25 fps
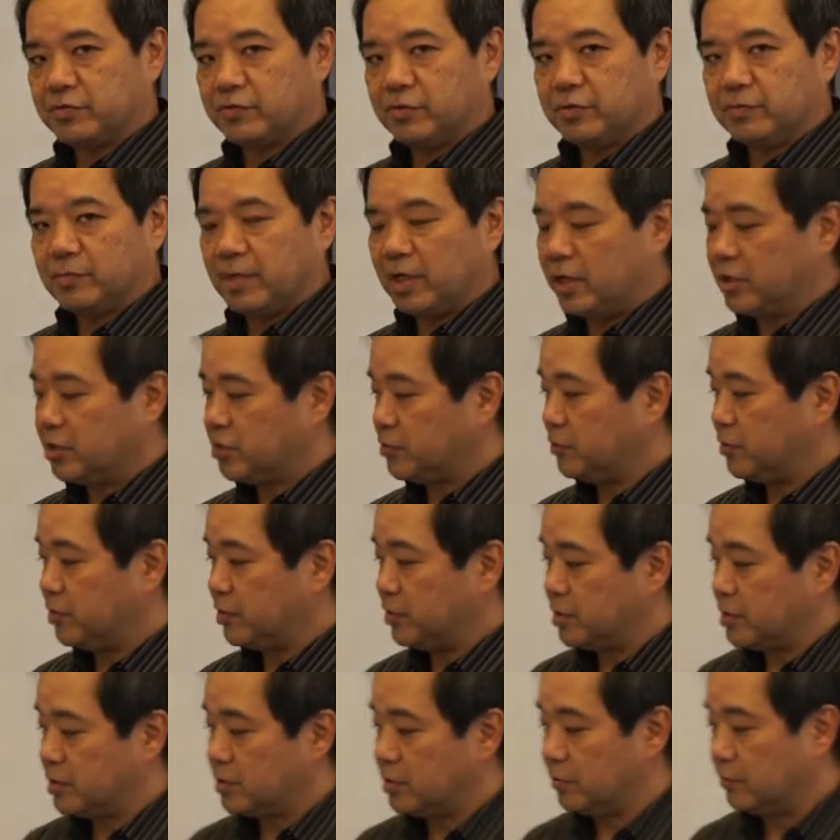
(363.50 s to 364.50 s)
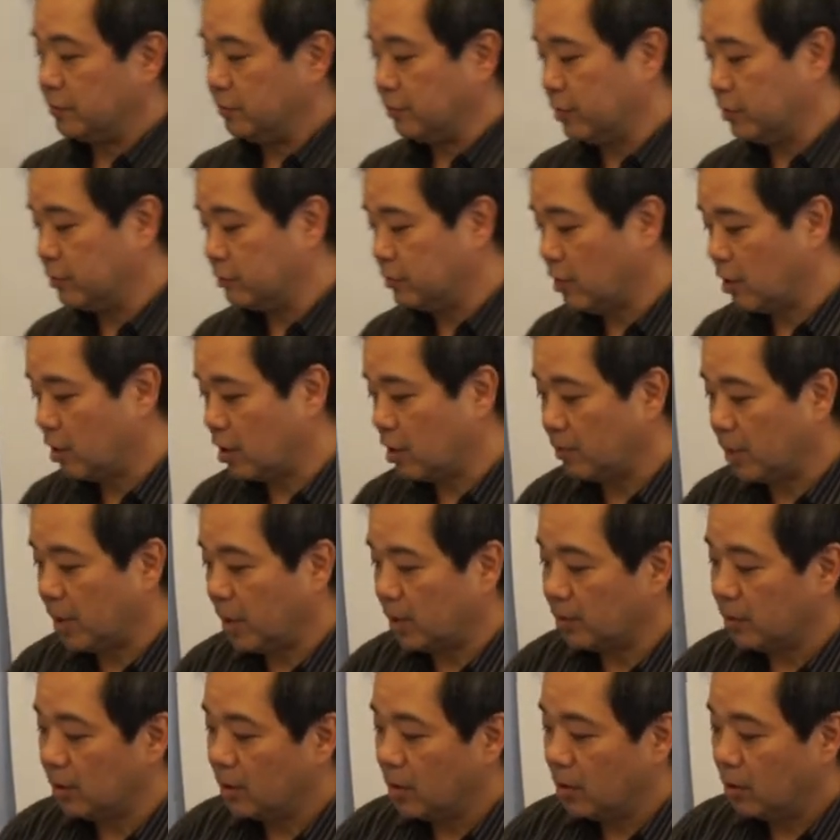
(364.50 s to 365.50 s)
with management is you
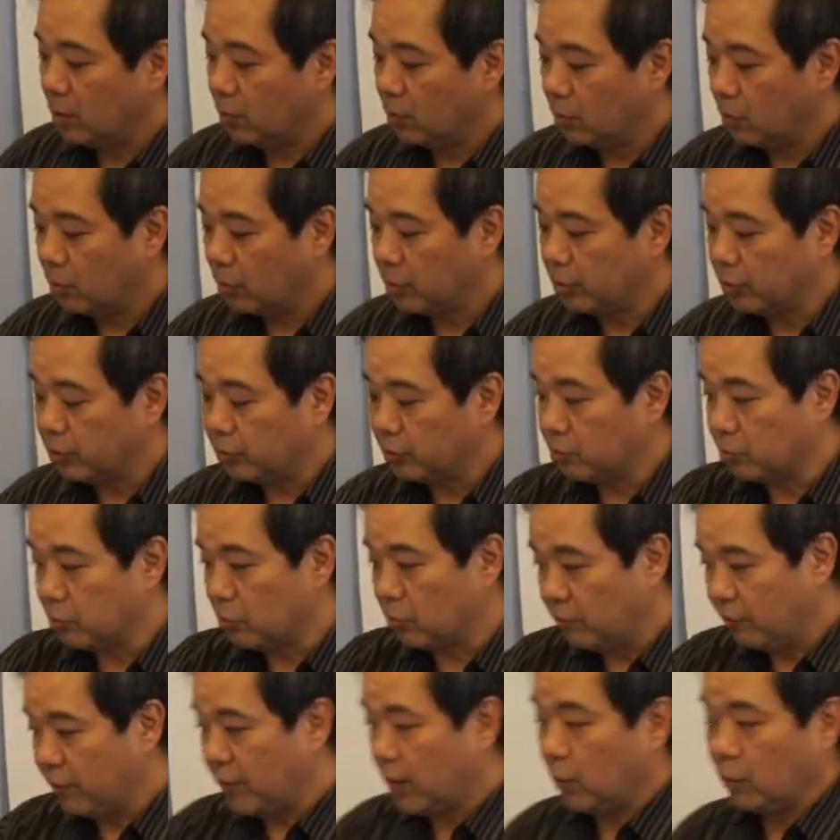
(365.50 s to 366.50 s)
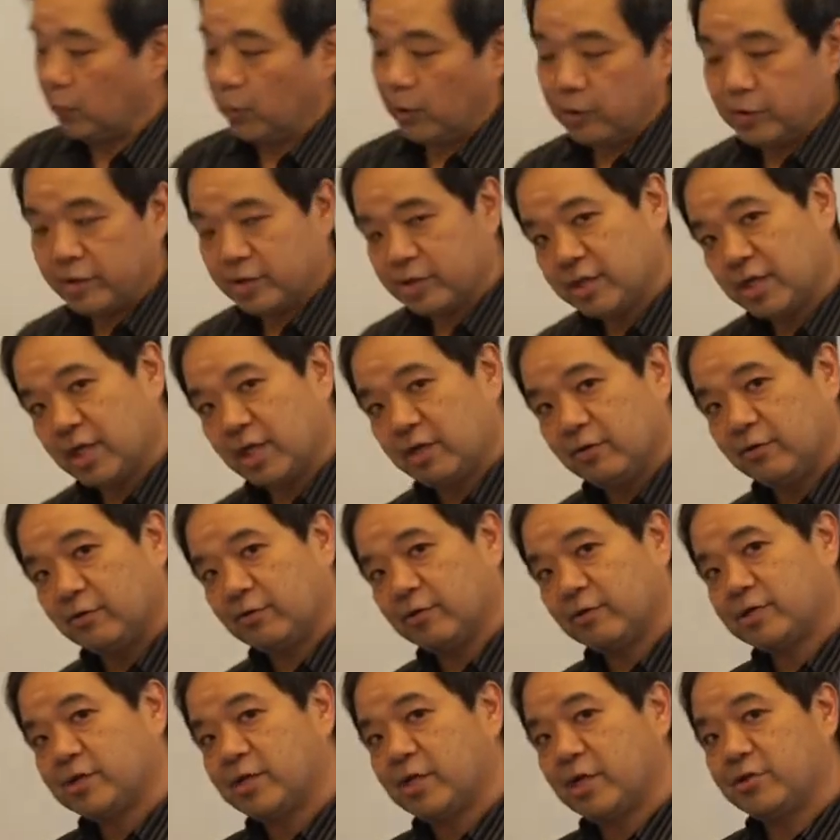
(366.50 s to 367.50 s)
can profile where a design
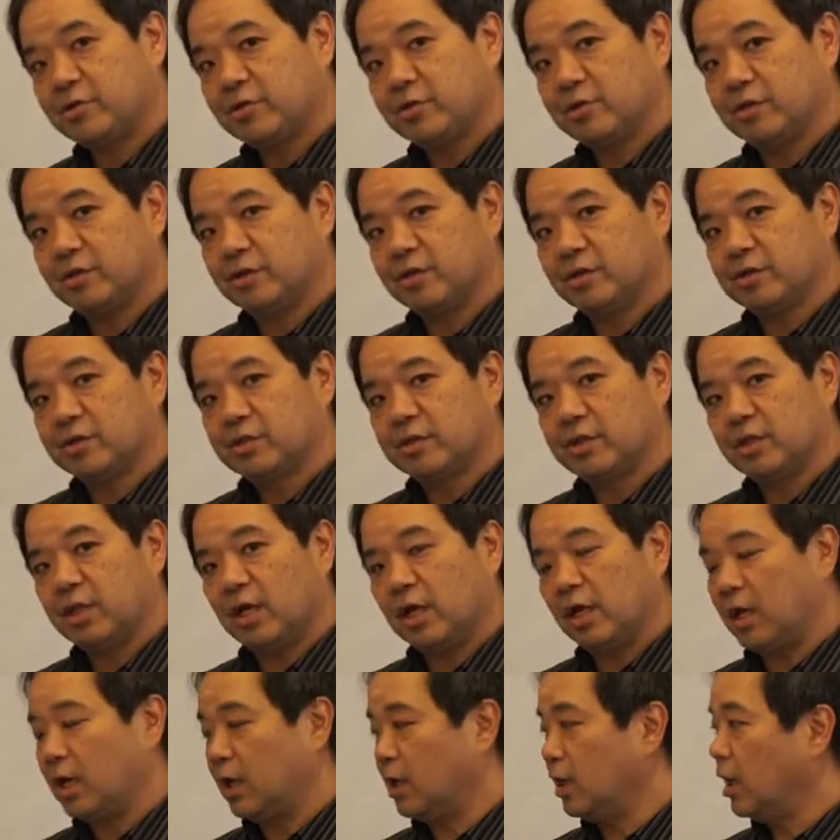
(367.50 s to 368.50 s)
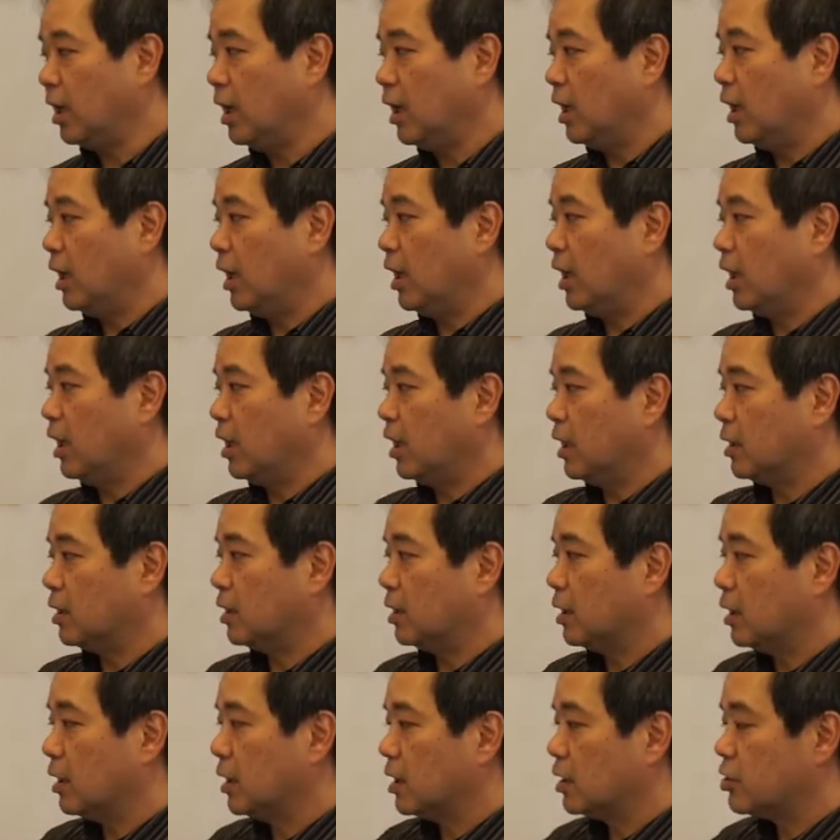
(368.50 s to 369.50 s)
organization is today and
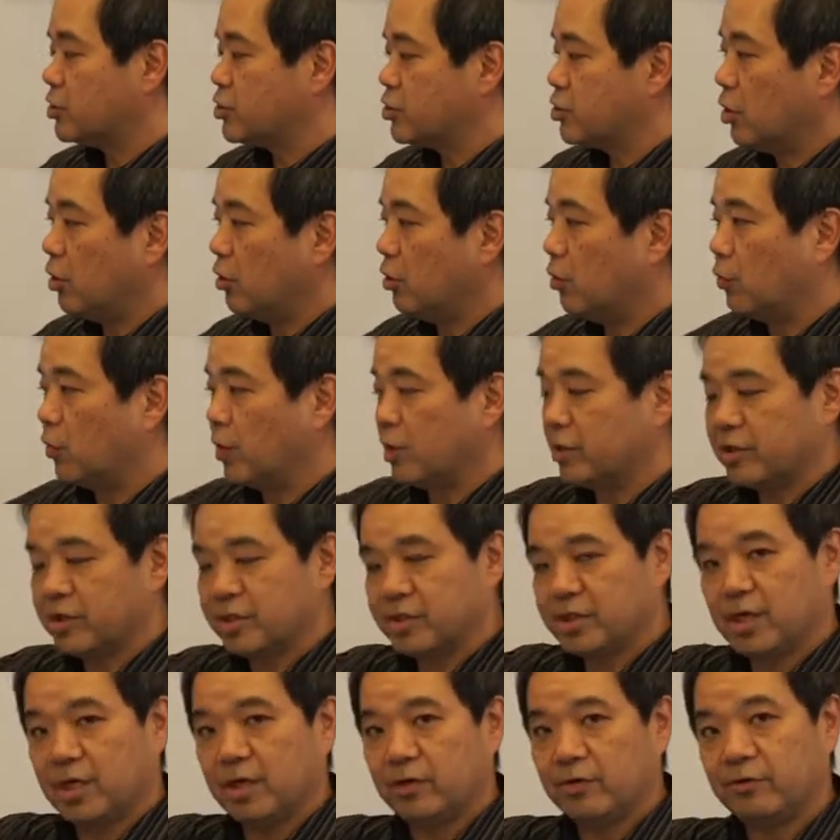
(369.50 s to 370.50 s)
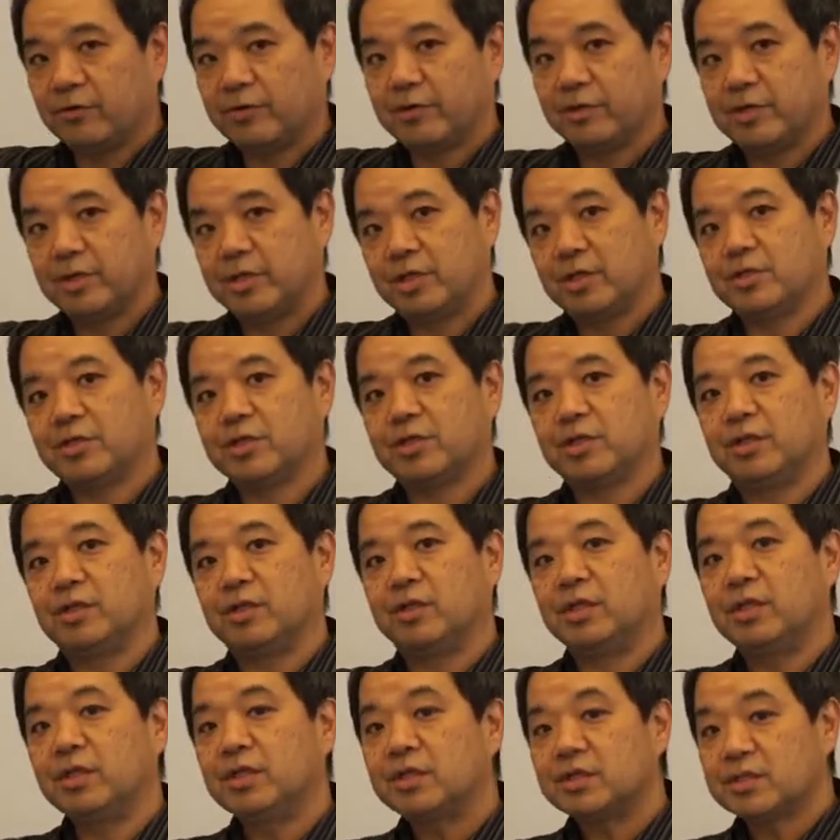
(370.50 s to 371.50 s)
show where a design organization
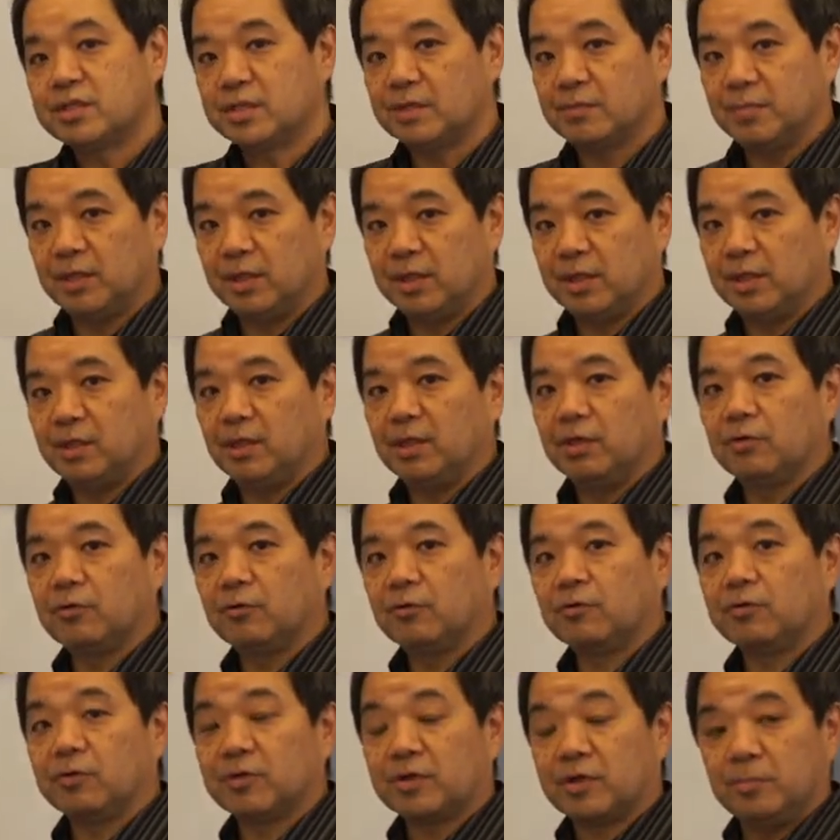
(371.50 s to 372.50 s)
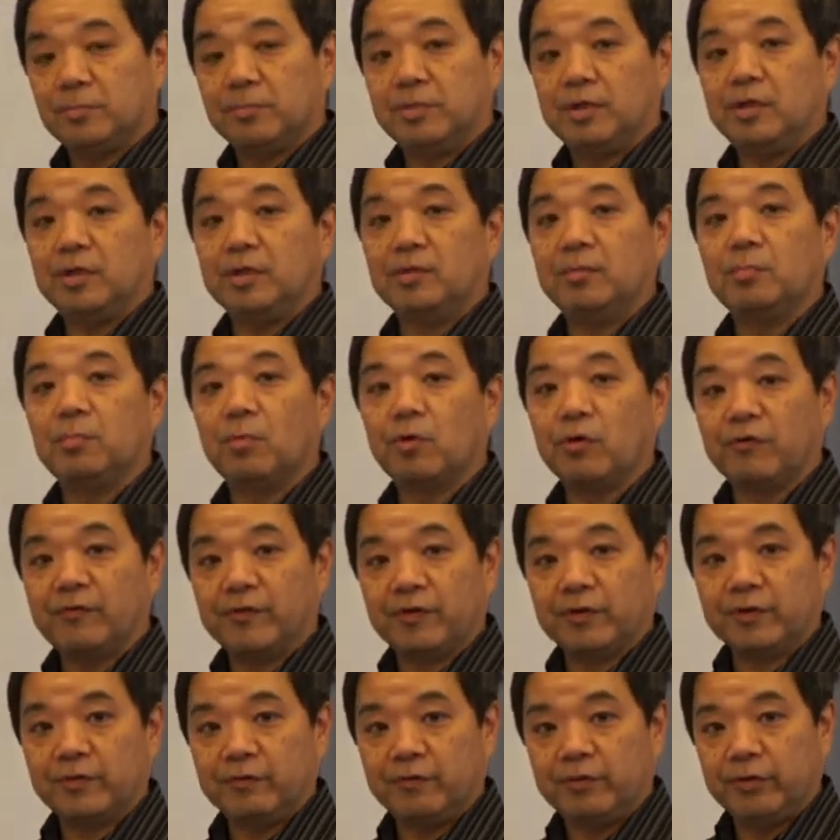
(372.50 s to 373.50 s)
needs to be in order to compete more
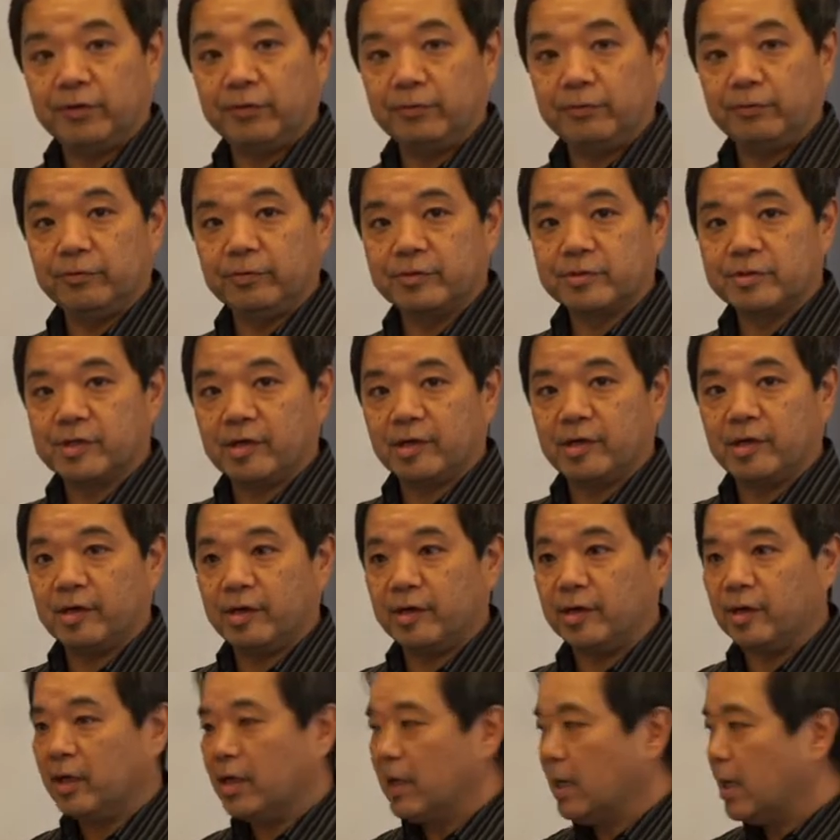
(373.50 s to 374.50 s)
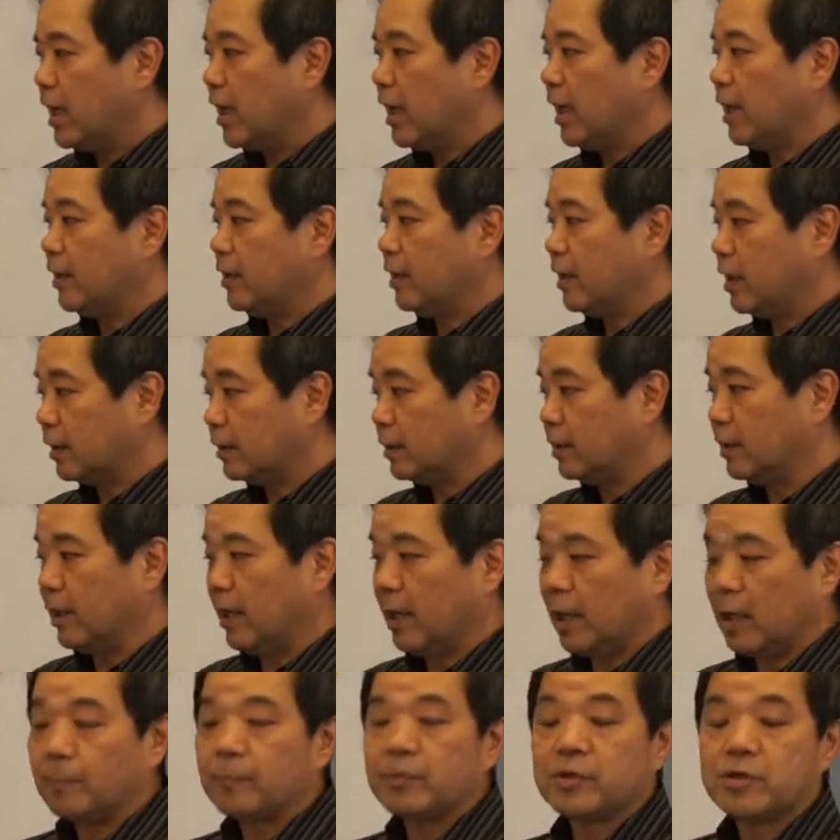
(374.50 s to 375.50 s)
effectively through design. And that
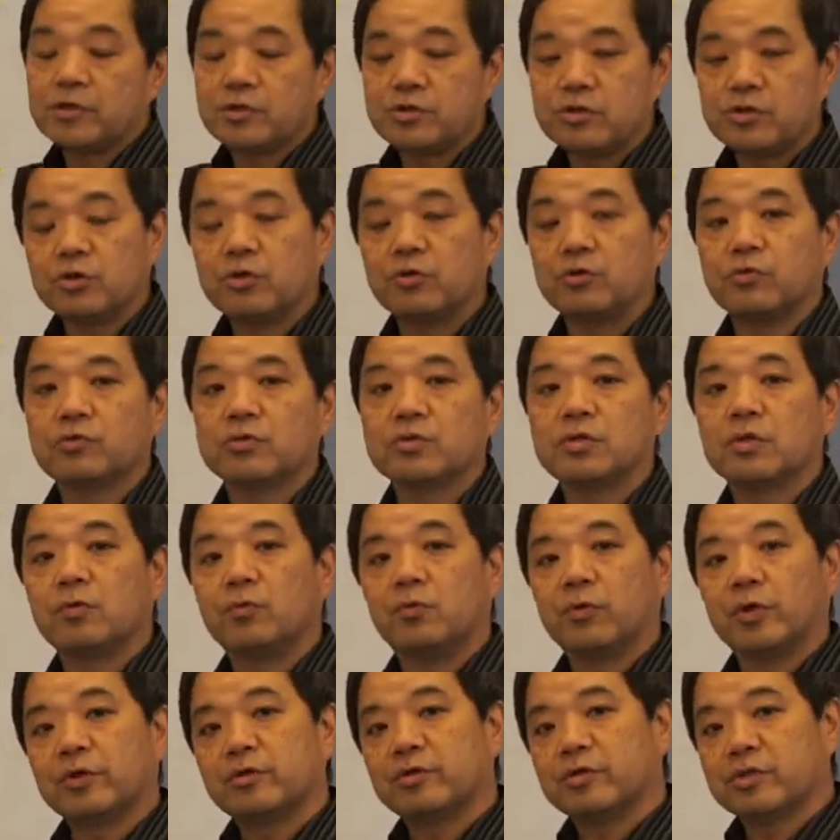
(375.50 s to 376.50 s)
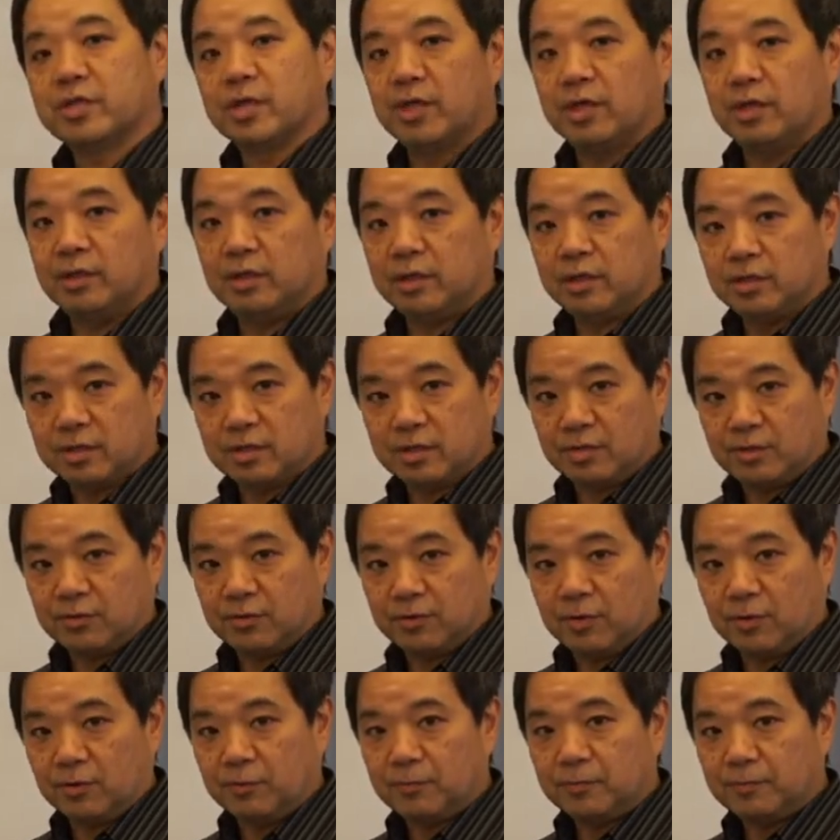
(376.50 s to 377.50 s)
gap shows where design needs to
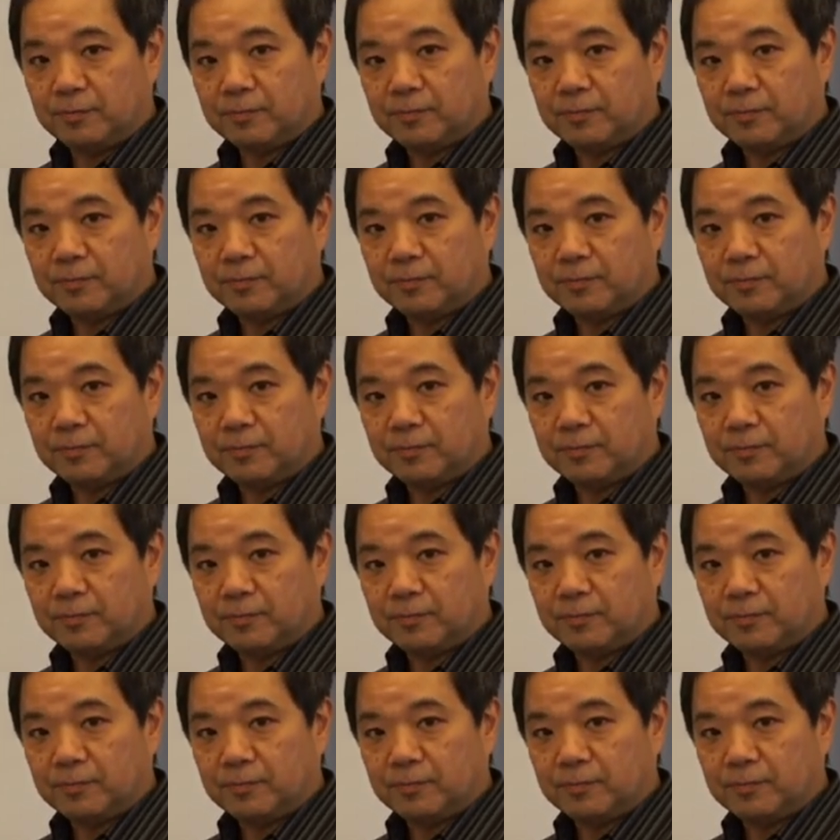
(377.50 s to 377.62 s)
grow.